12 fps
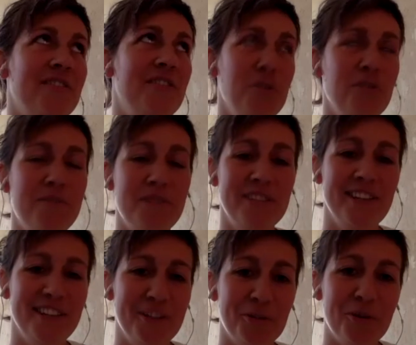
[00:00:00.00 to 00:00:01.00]
you're missing
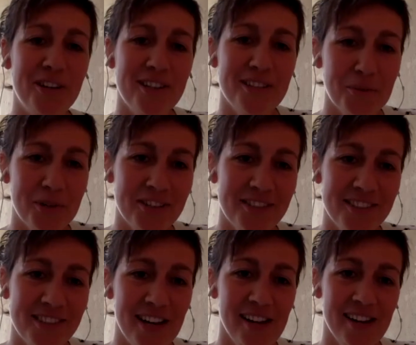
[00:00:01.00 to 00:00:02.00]
a door, is what you're
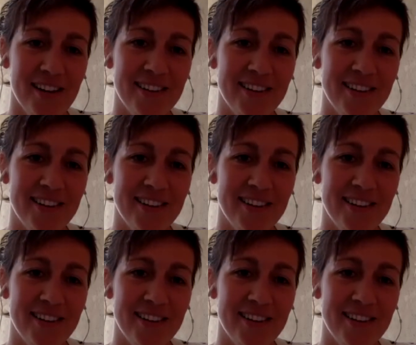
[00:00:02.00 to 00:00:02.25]
saying?